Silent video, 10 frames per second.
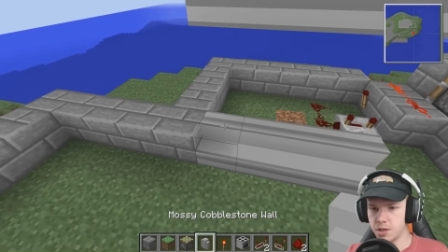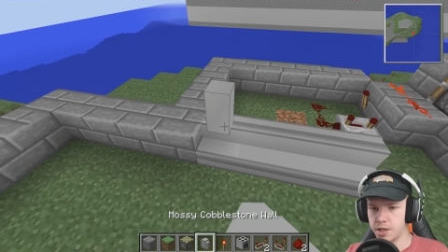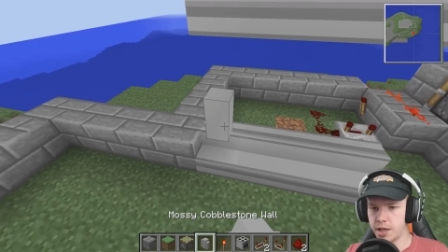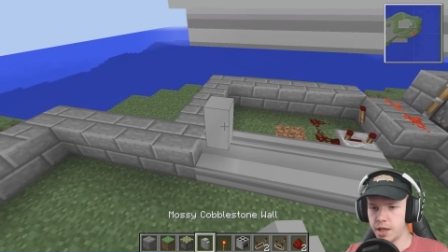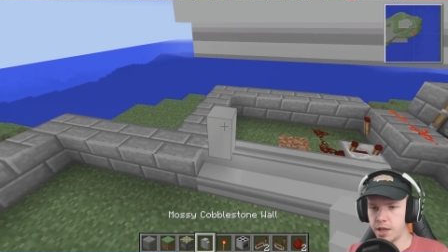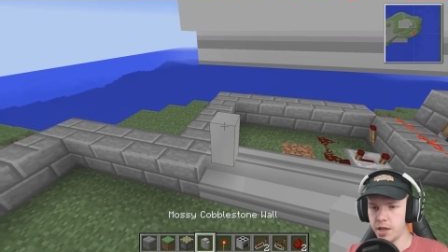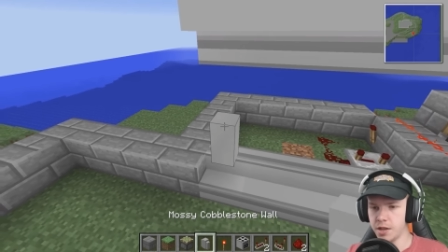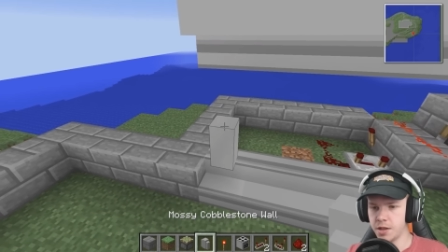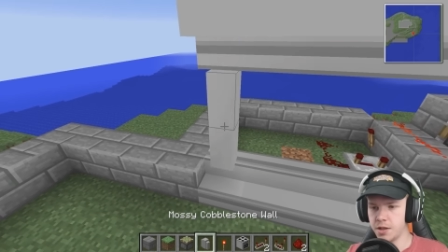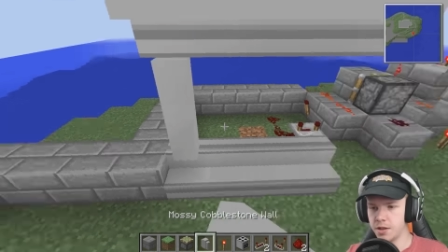
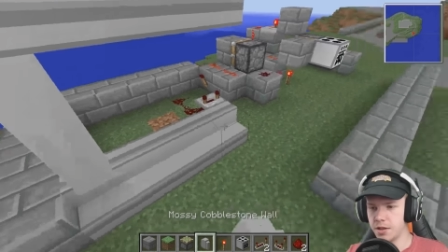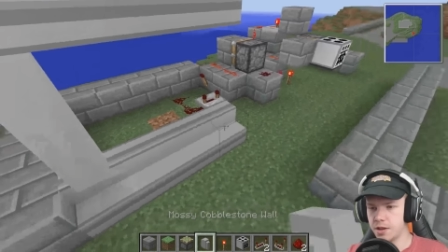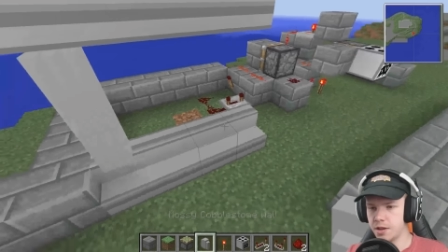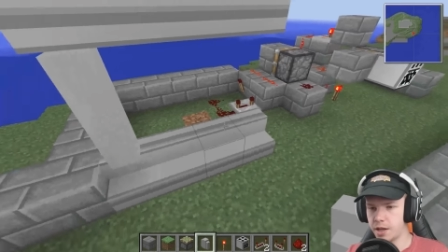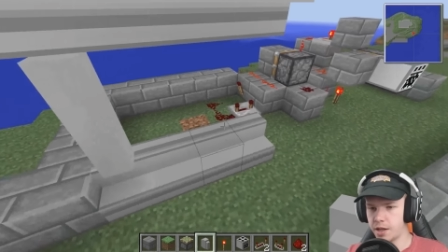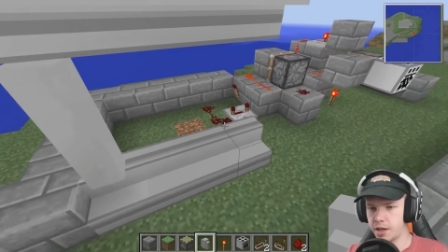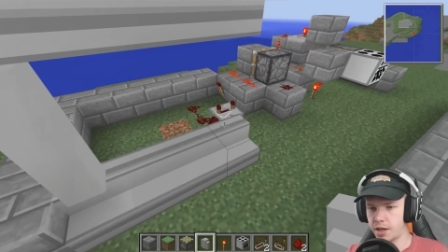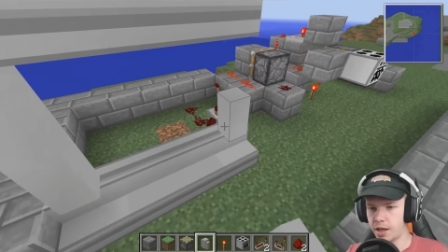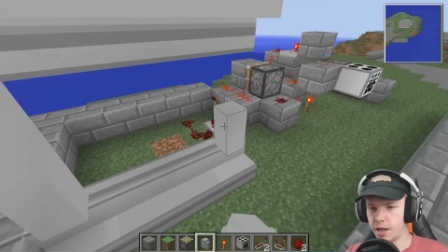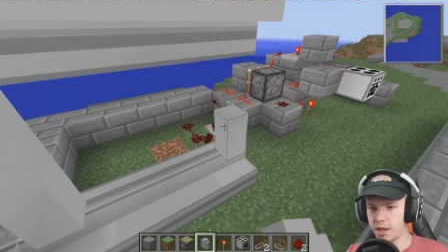here and
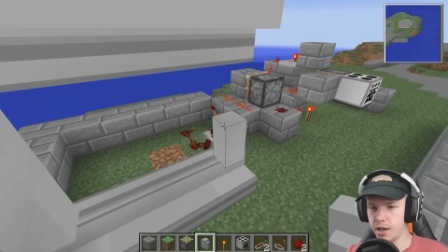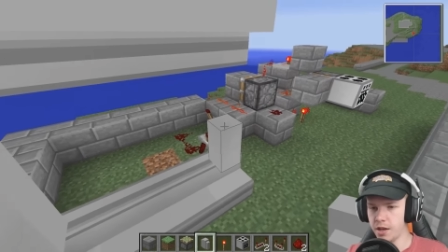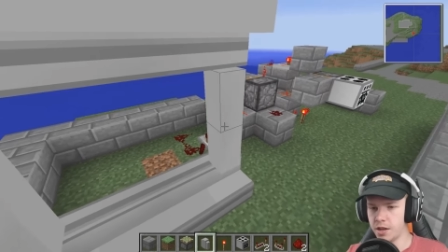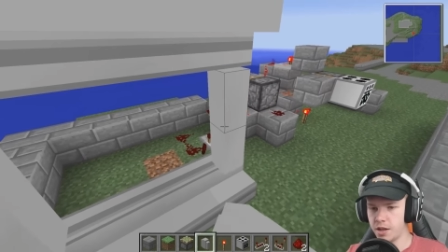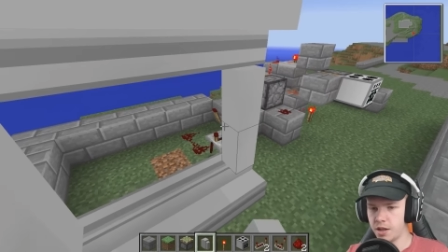here.